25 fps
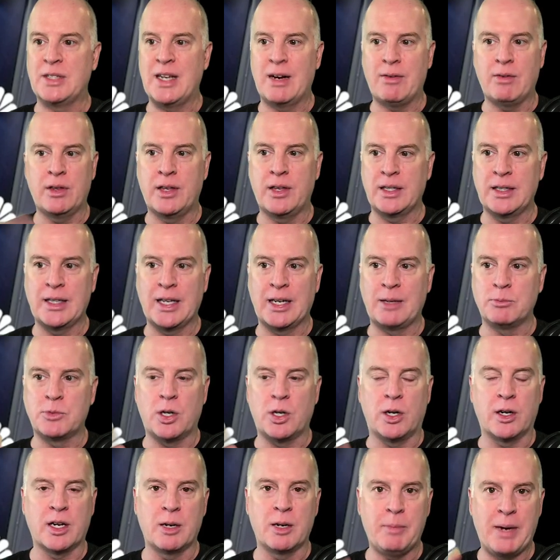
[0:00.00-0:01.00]
everything that I'm
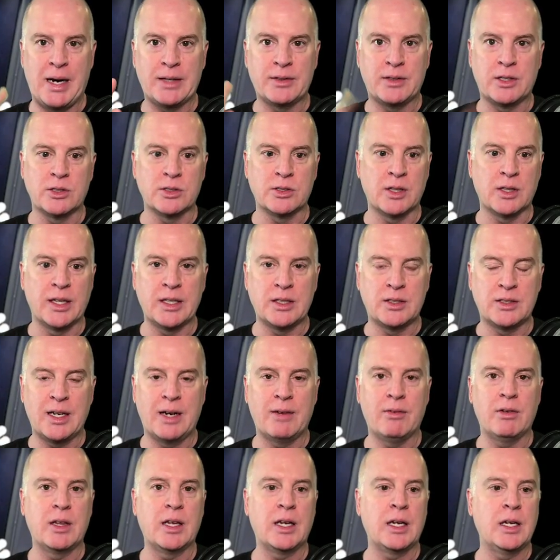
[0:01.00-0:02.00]
talking about, there's links to
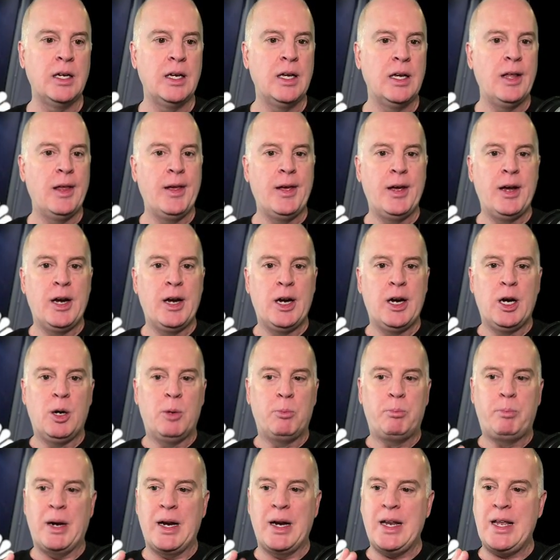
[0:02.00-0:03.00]
everything.
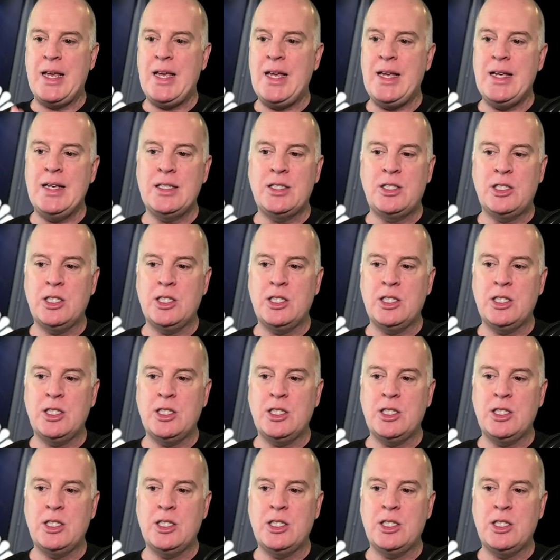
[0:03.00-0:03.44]
But he is